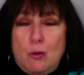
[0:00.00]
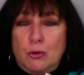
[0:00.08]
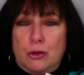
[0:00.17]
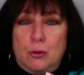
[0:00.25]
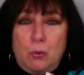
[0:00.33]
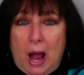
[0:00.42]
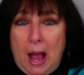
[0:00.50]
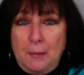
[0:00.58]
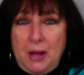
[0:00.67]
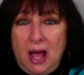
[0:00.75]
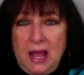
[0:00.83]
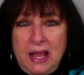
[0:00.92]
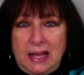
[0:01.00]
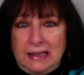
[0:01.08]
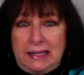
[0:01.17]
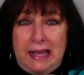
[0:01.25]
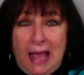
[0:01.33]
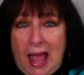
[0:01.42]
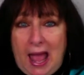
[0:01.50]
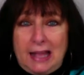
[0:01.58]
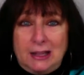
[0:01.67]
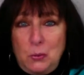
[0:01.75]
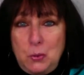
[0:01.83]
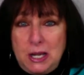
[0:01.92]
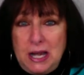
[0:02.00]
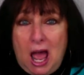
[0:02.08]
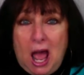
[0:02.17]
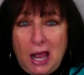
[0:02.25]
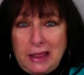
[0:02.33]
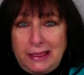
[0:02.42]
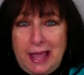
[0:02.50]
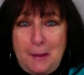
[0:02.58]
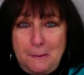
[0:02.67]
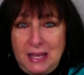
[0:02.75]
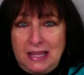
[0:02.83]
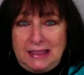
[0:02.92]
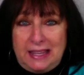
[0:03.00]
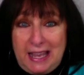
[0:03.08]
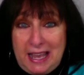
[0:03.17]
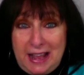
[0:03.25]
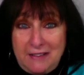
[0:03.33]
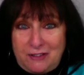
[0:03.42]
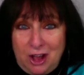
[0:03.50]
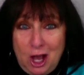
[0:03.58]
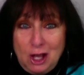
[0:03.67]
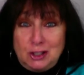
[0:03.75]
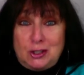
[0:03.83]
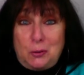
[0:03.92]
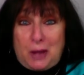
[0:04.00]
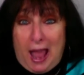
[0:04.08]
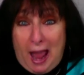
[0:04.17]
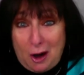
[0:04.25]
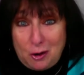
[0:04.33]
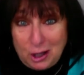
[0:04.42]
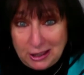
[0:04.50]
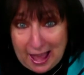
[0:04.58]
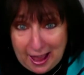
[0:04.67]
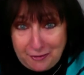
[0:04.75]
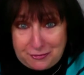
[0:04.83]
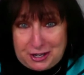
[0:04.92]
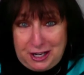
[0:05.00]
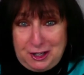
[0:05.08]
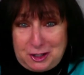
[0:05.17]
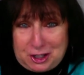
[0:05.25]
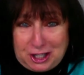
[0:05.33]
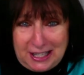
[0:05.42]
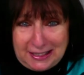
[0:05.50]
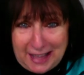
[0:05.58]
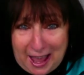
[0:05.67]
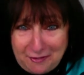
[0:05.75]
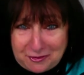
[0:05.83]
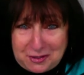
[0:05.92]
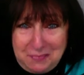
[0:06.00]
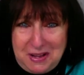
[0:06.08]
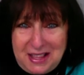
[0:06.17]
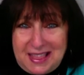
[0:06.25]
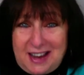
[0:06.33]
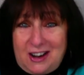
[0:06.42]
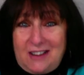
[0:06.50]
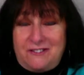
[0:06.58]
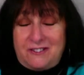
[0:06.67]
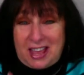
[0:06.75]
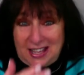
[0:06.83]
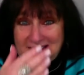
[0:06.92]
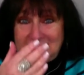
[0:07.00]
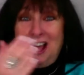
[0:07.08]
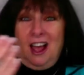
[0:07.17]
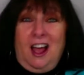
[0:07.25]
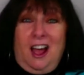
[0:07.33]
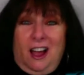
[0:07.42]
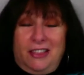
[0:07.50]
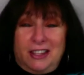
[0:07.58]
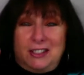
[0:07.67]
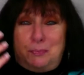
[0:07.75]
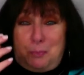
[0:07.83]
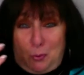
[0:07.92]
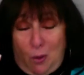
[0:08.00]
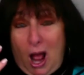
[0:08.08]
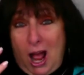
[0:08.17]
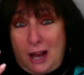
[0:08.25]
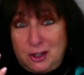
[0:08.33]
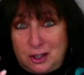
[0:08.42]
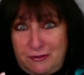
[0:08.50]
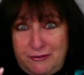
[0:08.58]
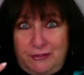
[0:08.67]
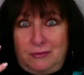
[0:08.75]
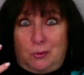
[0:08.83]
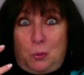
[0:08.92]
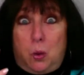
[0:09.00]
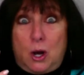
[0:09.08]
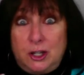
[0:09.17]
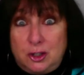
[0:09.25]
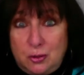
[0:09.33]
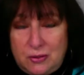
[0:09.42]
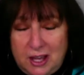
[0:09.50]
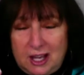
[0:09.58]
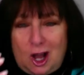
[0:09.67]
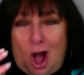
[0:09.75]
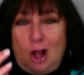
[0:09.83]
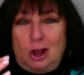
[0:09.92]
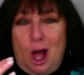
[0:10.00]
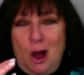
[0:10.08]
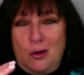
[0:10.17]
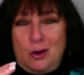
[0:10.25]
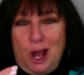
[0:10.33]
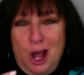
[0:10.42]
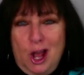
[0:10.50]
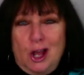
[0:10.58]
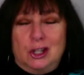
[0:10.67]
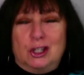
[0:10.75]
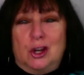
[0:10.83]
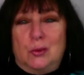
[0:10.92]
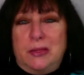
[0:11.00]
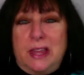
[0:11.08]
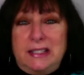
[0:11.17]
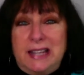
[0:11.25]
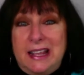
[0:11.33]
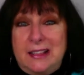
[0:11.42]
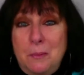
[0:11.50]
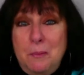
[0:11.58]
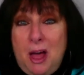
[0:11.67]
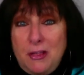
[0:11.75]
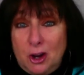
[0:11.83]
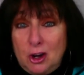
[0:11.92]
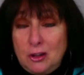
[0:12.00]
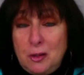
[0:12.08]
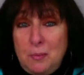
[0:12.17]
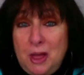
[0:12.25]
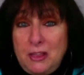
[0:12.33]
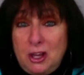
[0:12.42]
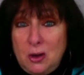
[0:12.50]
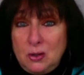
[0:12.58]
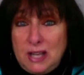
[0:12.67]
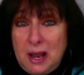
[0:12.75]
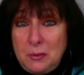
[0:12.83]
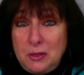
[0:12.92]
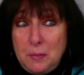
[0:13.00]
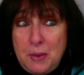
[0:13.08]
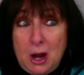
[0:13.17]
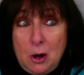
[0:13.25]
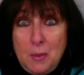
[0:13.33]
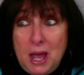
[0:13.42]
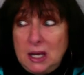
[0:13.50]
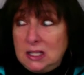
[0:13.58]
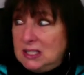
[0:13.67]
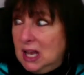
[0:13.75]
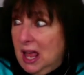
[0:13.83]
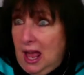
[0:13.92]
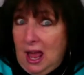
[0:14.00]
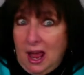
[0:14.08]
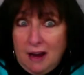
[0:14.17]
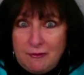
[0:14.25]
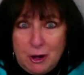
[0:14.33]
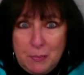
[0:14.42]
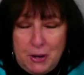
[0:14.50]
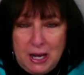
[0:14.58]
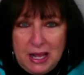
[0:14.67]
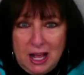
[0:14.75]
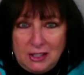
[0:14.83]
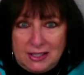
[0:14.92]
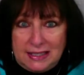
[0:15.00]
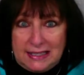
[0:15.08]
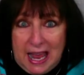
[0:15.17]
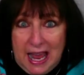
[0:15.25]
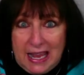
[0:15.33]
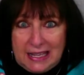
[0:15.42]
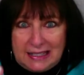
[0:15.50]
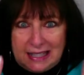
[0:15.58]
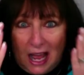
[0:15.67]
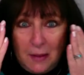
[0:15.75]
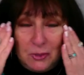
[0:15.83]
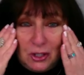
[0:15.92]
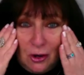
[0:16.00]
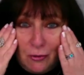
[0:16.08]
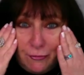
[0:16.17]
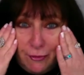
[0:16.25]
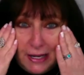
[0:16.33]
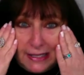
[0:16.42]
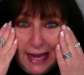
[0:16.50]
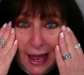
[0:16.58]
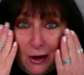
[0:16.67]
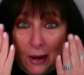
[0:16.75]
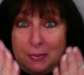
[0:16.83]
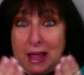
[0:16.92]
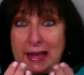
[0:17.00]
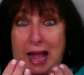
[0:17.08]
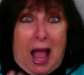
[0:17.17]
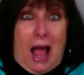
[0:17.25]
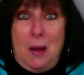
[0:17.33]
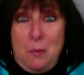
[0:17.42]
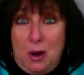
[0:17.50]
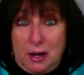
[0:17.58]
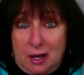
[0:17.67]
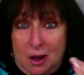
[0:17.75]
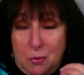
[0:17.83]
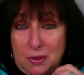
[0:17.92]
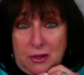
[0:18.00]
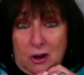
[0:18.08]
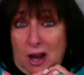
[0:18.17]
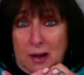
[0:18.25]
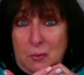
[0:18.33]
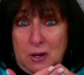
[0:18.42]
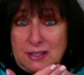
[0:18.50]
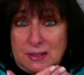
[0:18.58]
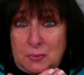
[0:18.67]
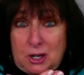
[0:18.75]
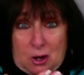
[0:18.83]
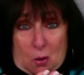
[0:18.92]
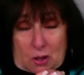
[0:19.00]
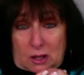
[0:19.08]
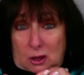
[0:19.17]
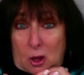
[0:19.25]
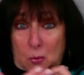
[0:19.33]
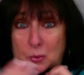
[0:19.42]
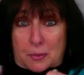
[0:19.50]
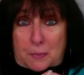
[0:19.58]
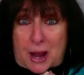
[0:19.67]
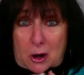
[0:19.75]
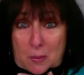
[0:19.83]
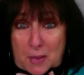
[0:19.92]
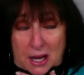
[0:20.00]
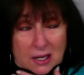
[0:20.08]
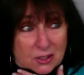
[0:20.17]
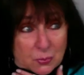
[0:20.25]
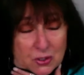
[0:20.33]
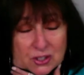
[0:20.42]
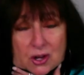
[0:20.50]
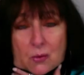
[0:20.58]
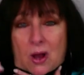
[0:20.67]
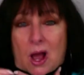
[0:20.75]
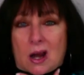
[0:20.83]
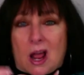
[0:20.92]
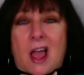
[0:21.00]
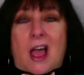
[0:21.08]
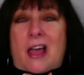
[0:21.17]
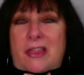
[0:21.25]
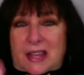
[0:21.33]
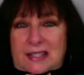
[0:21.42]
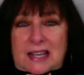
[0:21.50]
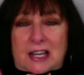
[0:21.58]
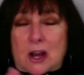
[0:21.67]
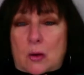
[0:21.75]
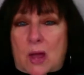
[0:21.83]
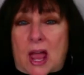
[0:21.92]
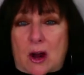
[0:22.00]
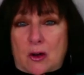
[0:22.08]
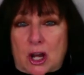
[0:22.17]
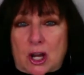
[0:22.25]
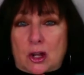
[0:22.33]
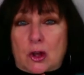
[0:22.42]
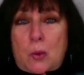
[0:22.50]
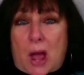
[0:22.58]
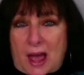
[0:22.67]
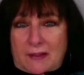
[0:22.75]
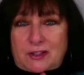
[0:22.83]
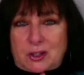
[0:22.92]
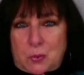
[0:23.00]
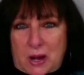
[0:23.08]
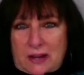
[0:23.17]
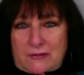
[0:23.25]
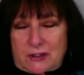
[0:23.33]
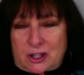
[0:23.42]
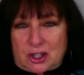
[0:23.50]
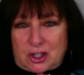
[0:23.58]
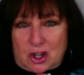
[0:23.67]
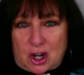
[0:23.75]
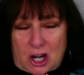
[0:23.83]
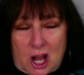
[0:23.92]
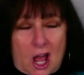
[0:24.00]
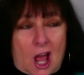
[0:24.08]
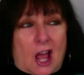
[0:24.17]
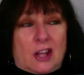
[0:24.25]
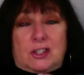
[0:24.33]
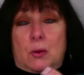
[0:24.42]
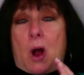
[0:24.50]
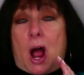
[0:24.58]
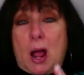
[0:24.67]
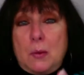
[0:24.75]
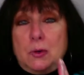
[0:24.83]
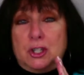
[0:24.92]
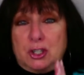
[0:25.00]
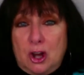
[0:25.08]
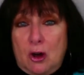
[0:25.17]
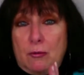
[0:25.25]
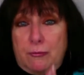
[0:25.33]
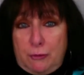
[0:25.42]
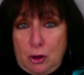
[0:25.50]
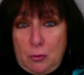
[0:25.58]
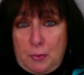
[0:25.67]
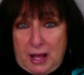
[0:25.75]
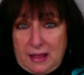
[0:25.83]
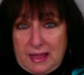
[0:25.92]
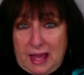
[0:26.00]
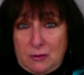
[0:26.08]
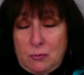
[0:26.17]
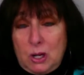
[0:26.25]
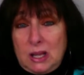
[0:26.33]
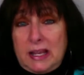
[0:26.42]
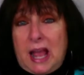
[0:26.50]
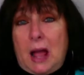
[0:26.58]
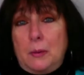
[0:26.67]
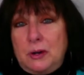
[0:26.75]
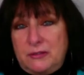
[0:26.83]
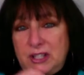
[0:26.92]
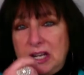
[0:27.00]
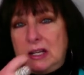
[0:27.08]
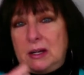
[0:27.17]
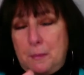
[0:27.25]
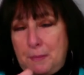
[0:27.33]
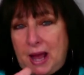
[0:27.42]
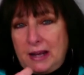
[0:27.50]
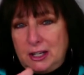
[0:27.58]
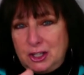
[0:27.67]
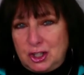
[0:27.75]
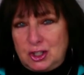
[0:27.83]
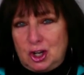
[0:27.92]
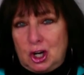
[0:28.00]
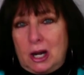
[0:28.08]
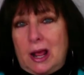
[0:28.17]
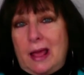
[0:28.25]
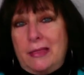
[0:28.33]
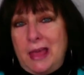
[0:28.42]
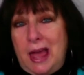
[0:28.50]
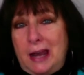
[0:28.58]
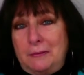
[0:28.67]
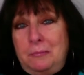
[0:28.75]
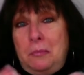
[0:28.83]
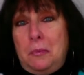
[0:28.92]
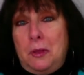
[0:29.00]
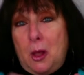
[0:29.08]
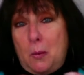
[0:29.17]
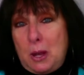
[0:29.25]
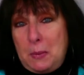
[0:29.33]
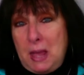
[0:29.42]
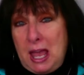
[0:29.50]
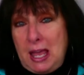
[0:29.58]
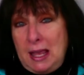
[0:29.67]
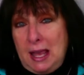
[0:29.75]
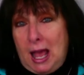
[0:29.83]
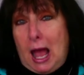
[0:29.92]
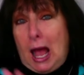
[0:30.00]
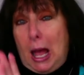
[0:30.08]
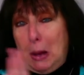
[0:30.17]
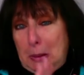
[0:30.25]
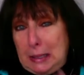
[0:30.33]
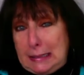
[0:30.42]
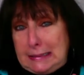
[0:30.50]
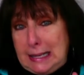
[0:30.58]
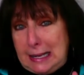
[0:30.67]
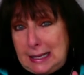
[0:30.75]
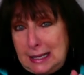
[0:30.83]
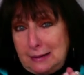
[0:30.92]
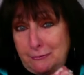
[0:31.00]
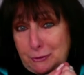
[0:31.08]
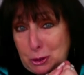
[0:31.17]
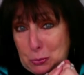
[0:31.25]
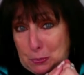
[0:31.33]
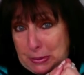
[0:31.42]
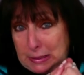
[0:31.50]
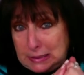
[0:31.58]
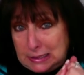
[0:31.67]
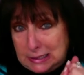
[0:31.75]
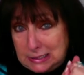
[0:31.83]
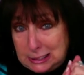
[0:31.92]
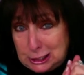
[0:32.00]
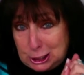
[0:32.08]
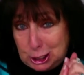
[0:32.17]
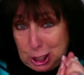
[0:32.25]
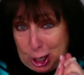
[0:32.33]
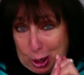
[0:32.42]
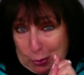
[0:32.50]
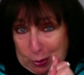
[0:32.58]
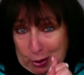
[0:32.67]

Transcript: The rabbi and Leah Adler would not let me leave. So Carol left, and she left me there to face this barrage of, what did you think, alone. So they take the mother. The mother goes out with the paramedics. Everybody else stays. I'm so freaked out. I'm like, I want to go with her. I don't want someone going alone with paramedics. What's going on? They said, no, Karen, you have to wait for dessert. So I was so full by then. Really, I would have taken a bite of dessert, and then, knowing me, I would have taken a few pieces to go.